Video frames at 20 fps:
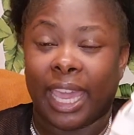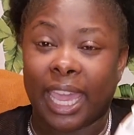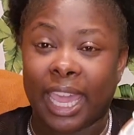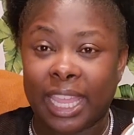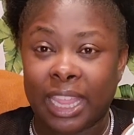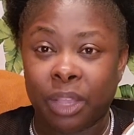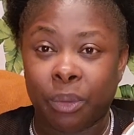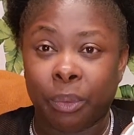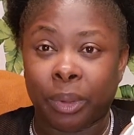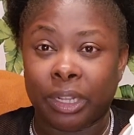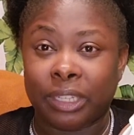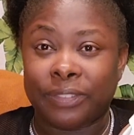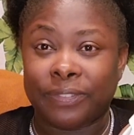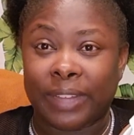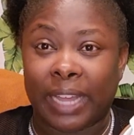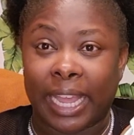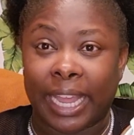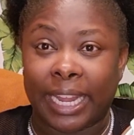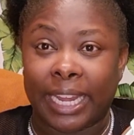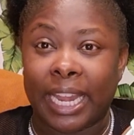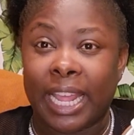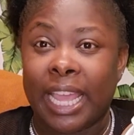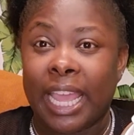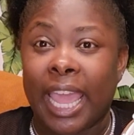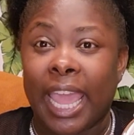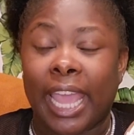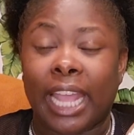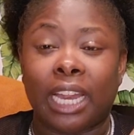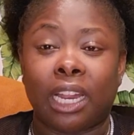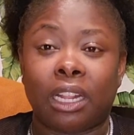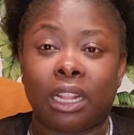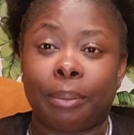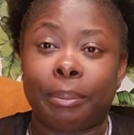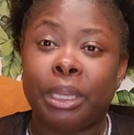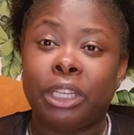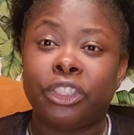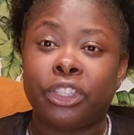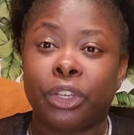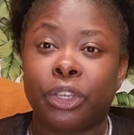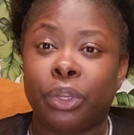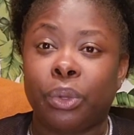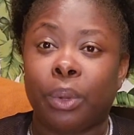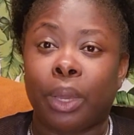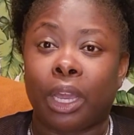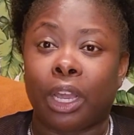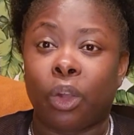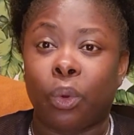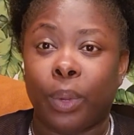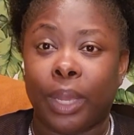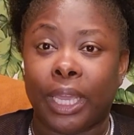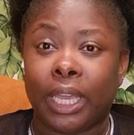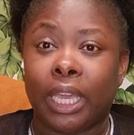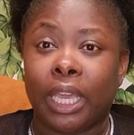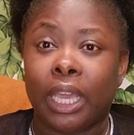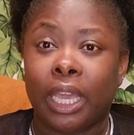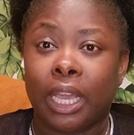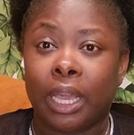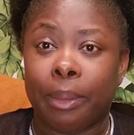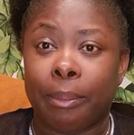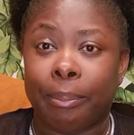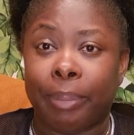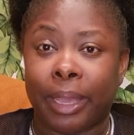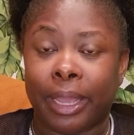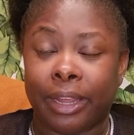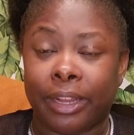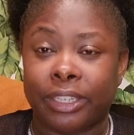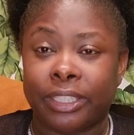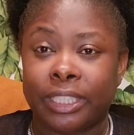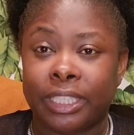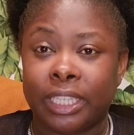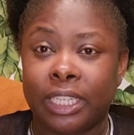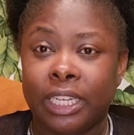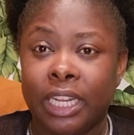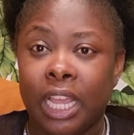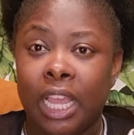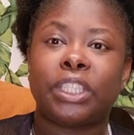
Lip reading: and it works fine. And let me show you a quick comparison.